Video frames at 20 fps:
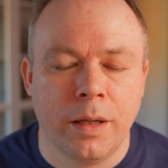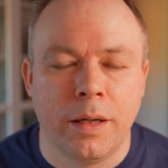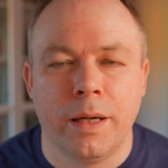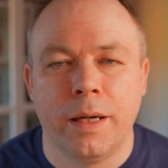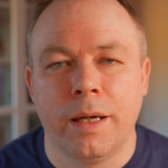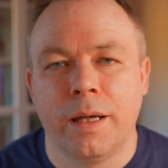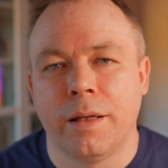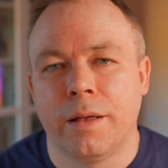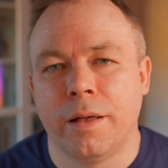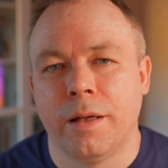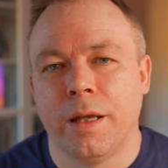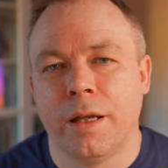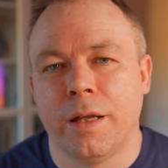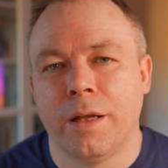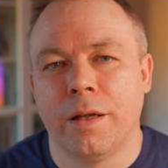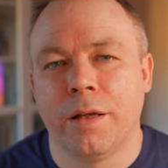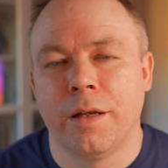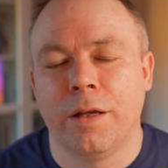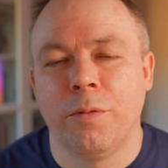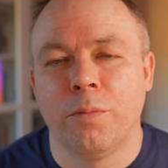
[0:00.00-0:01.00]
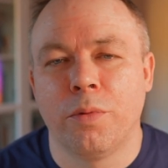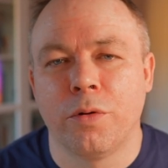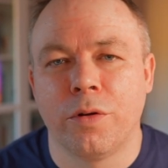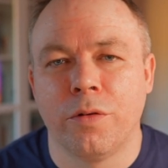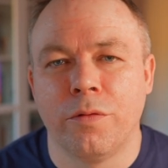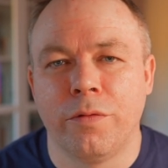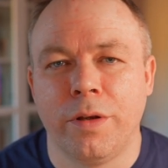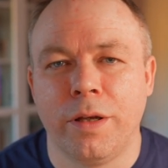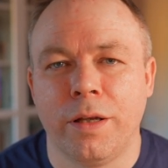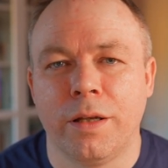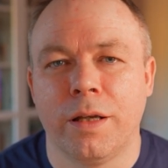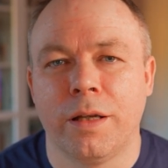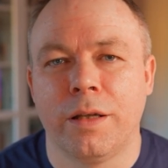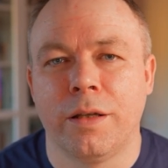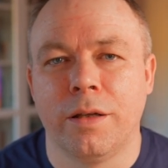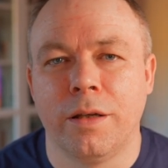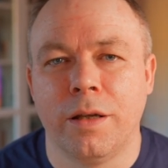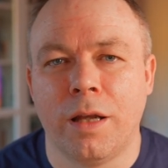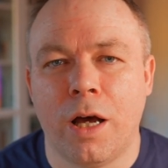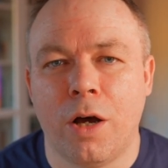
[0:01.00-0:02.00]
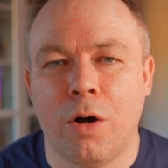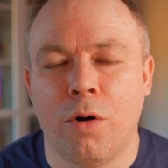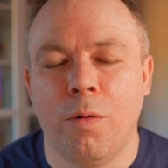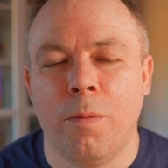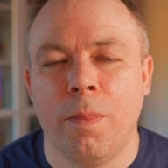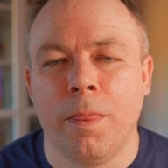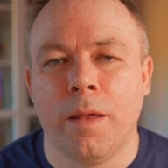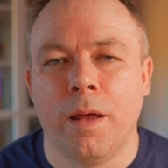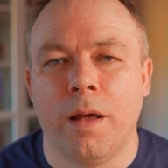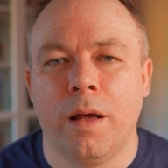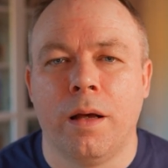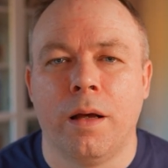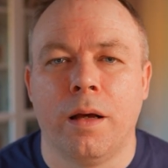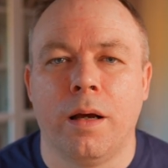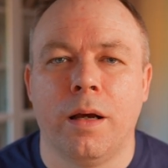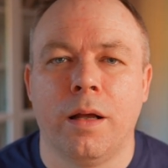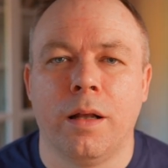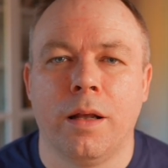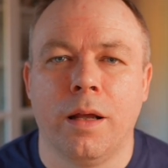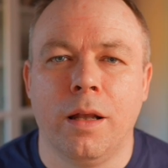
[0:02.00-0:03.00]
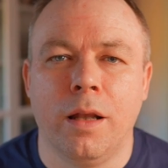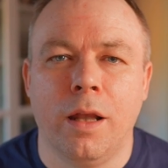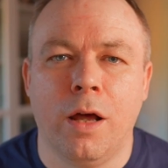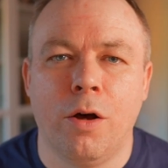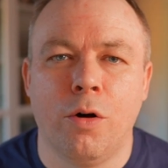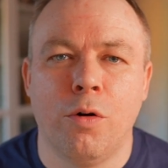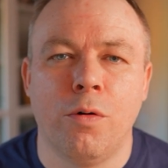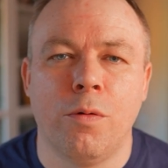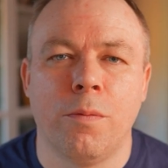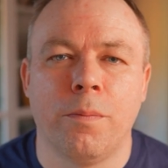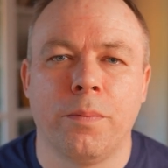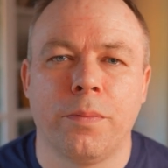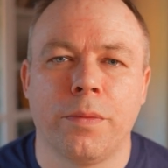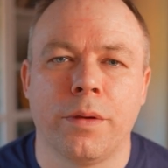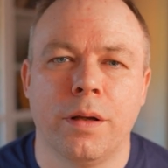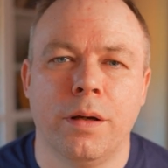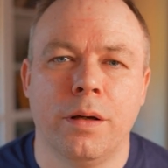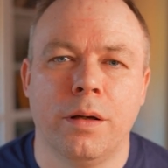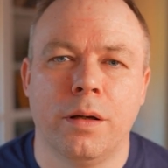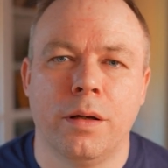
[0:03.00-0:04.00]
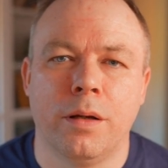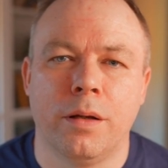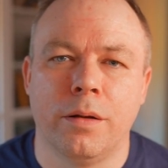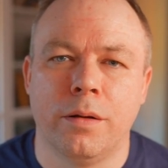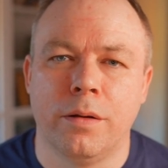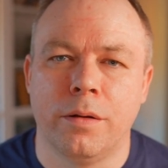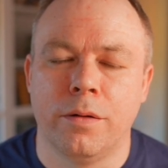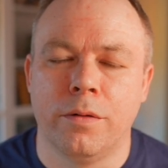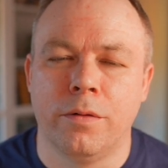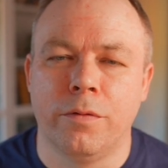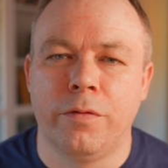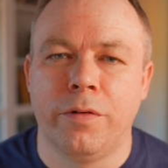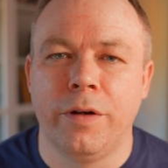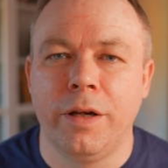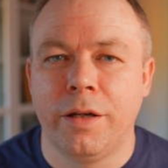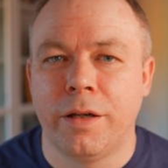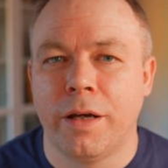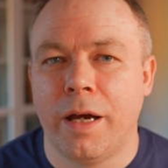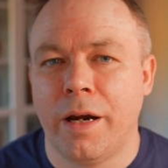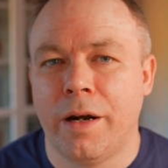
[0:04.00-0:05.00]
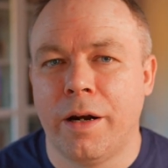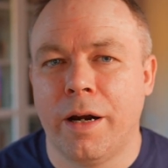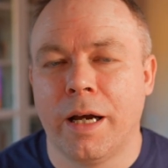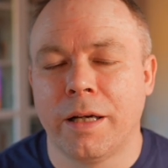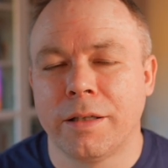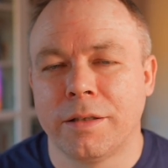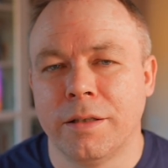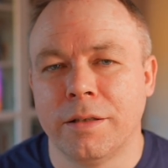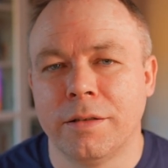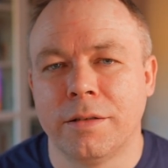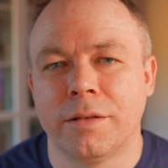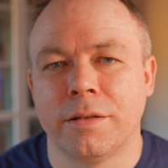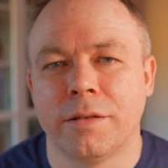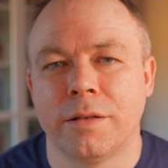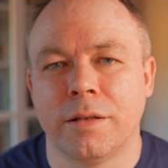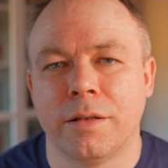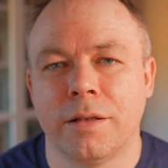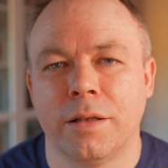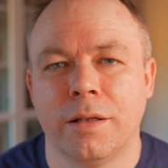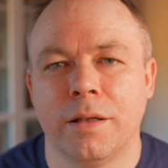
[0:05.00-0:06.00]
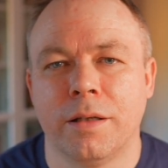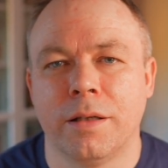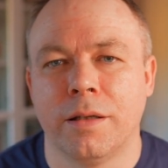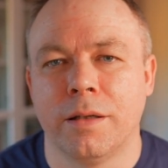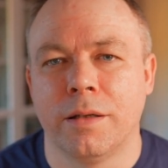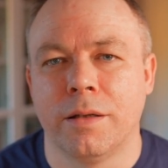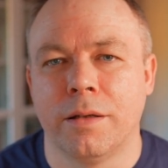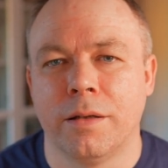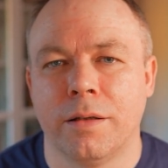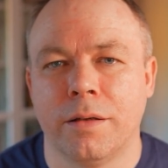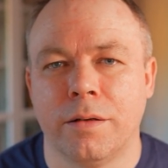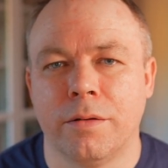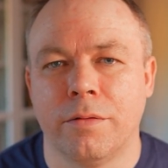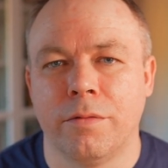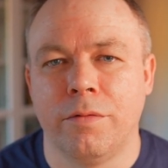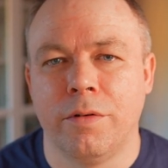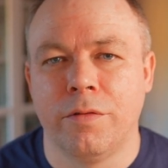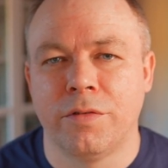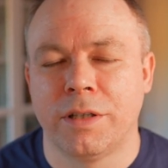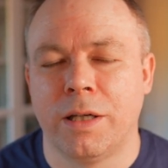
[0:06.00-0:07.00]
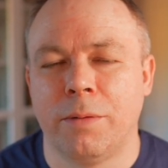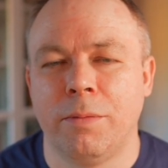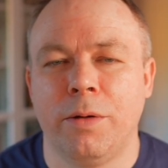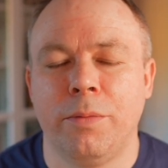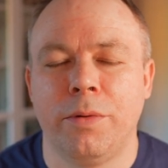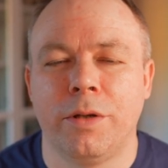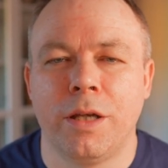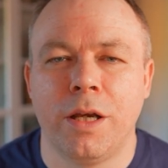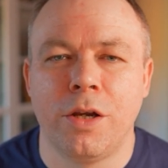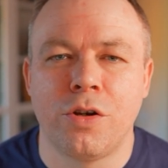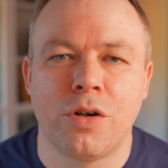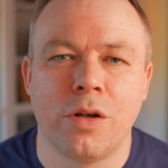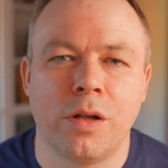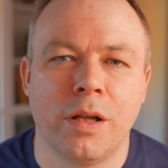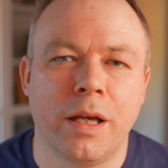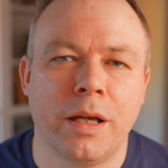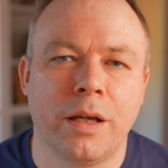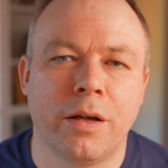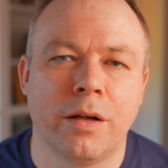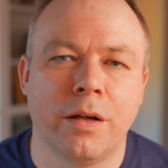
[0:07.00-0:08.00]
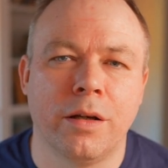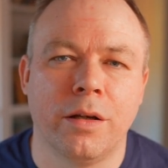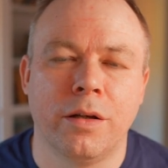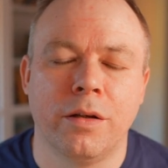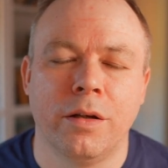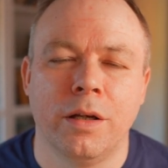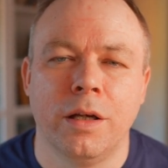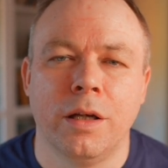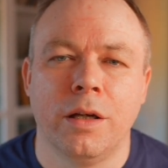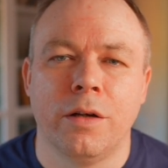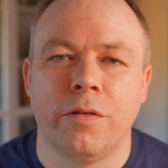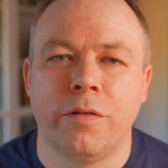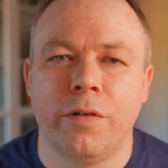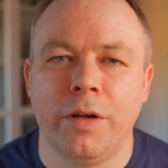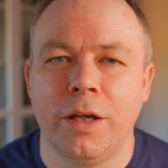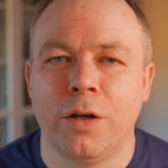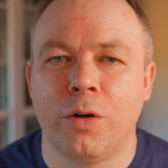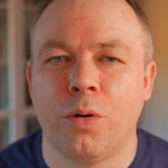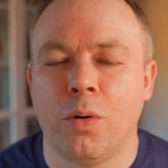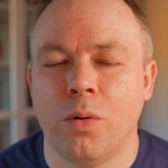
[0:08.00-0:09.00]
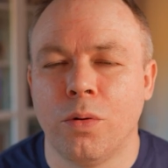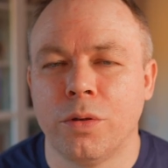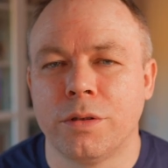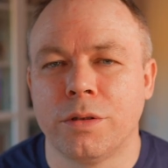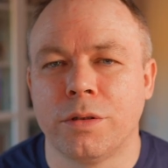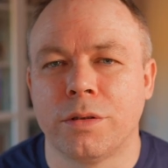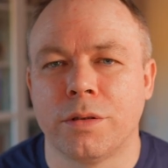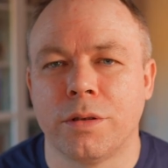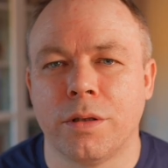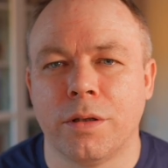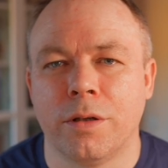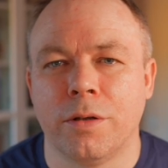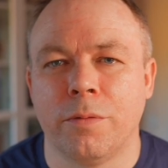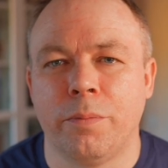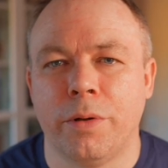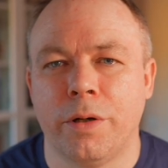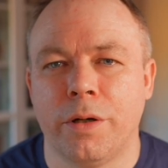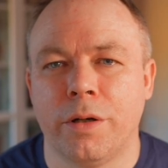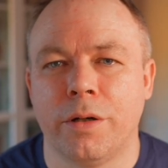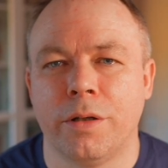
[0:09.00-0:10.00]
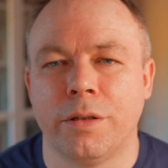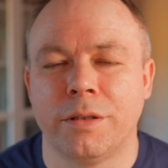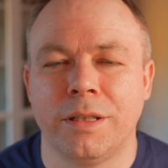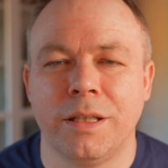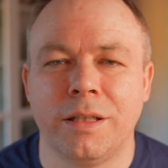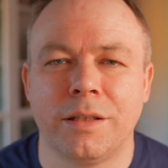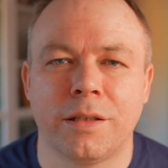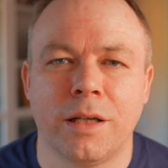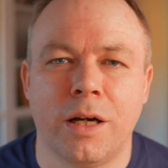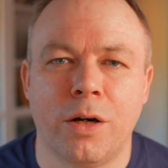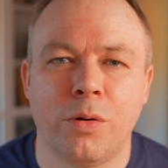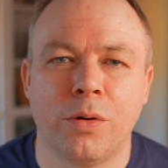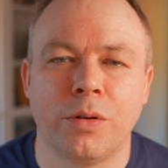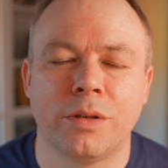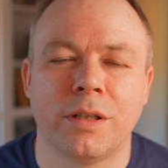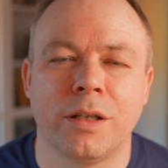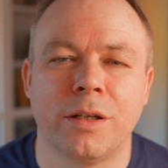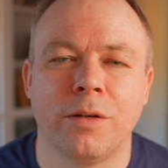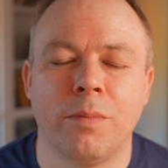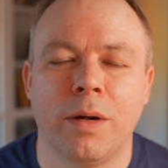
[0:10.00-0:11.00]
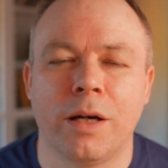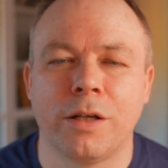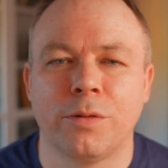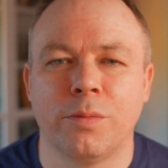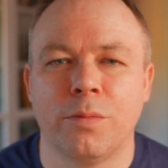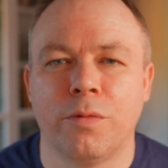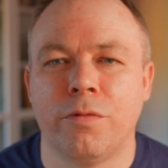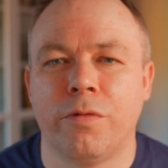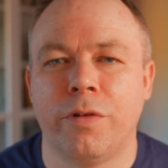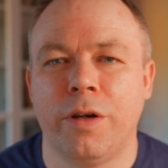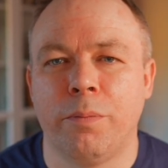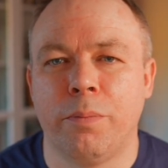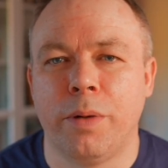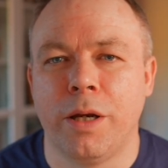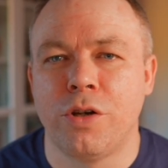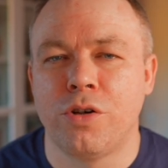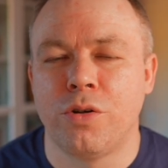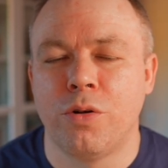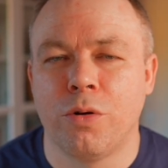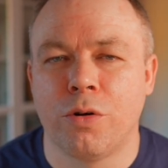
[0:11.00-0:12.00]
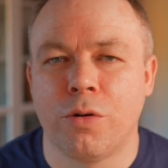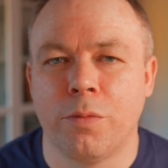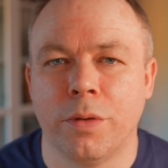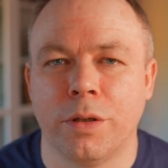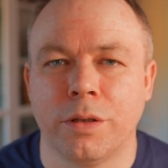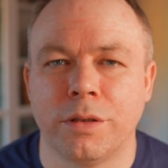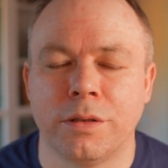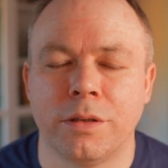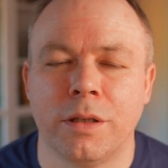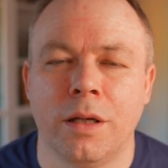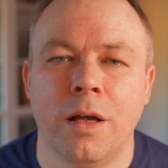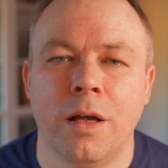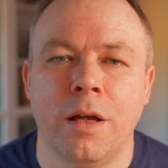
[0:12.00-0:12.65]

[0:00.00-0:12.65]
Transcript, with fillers: And another important thing that now I'll allow uh, free tier access uh, with some limitation, like uh, three calls uh, per six hours and maximum three page documents.